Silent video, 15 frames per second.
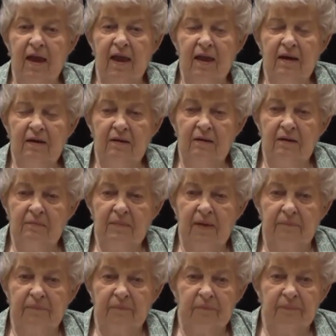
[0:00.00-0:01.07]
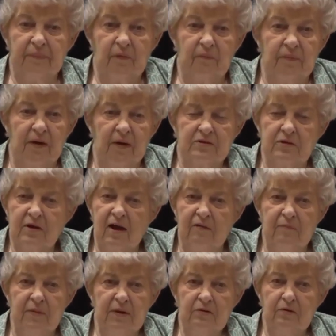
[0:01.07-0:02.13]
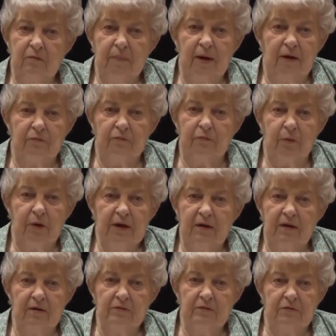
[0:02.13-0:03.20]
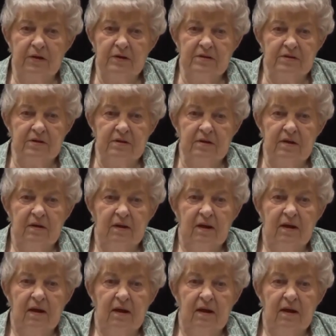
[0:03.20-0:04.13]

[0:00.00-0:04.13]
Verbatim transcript: and um, Hutch and I've been to about 40 countries and